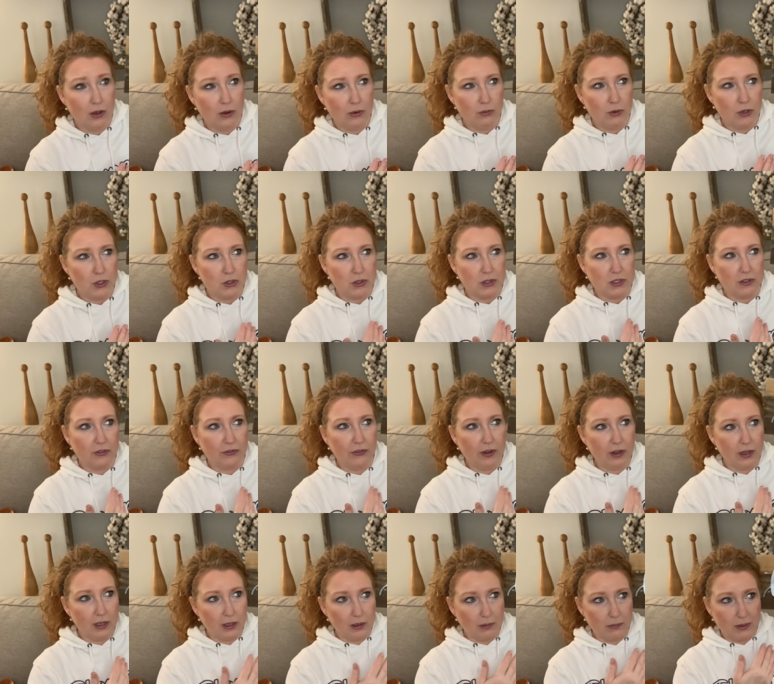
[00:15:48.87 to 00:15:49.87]
which is
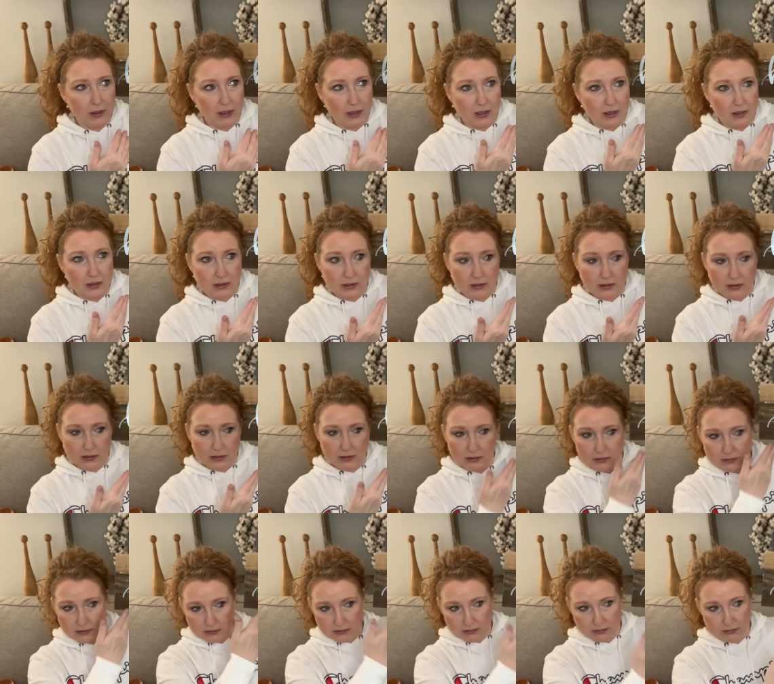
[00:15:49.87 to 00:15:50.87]
funny because
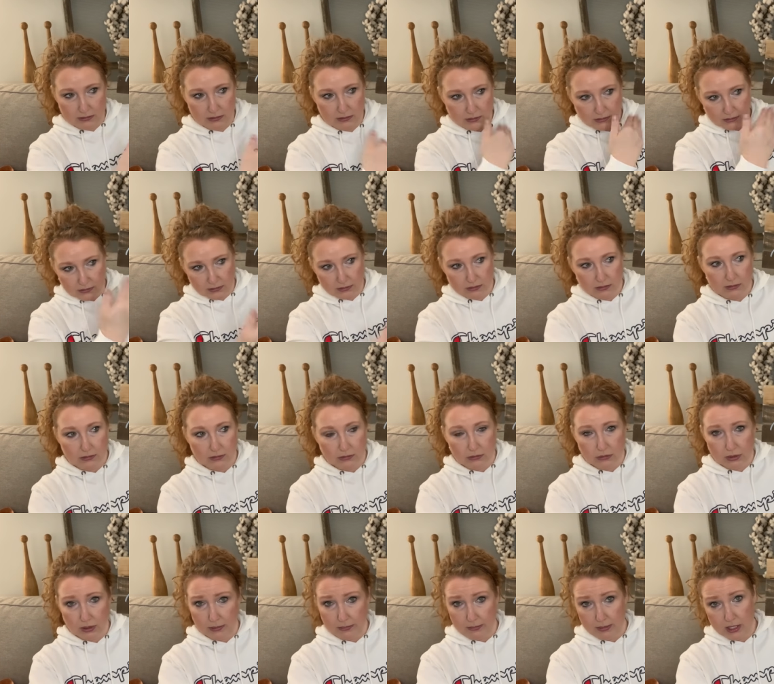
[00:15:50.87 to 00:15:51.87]

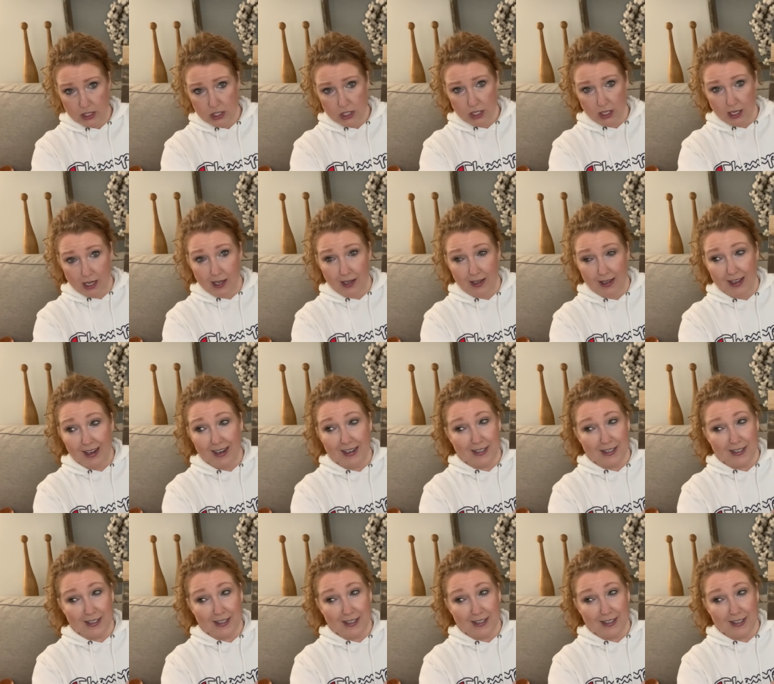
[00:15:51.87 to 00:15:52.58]
we're Michigan,